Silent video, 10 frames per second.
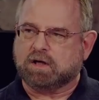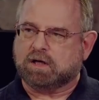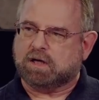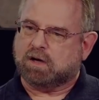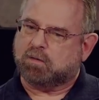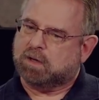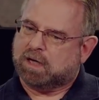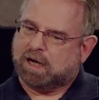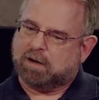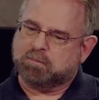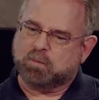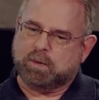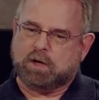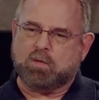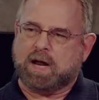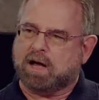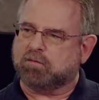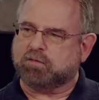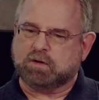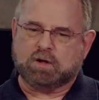You know, um, we don't
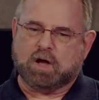have